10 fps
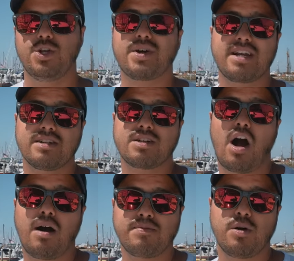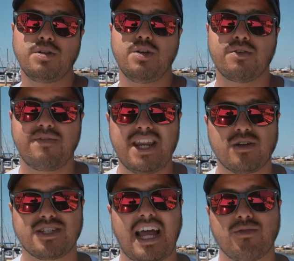You can also upload your
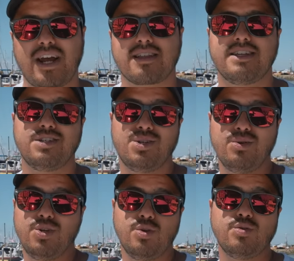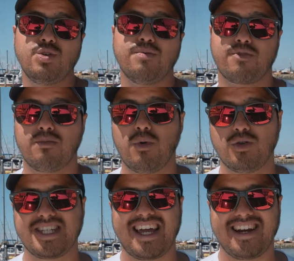videos directly to YouTube from
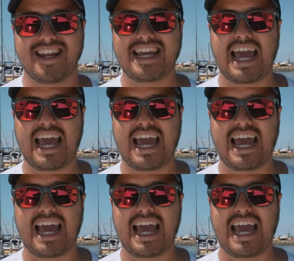most editing